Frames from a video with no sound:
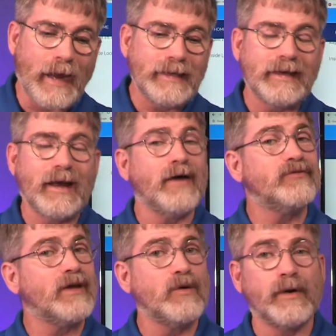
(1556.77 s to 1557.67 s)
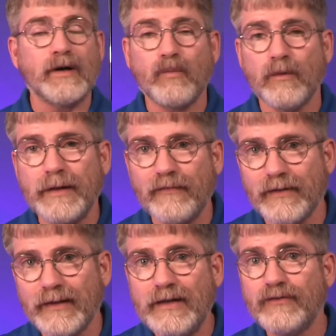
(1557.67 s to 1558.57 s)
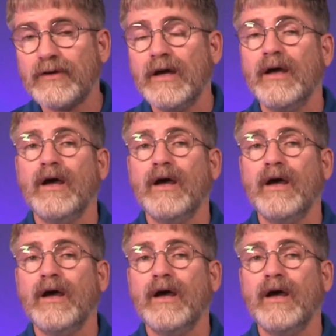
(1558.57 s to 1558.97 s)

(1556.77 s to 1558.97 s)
I cannot say when it will be released.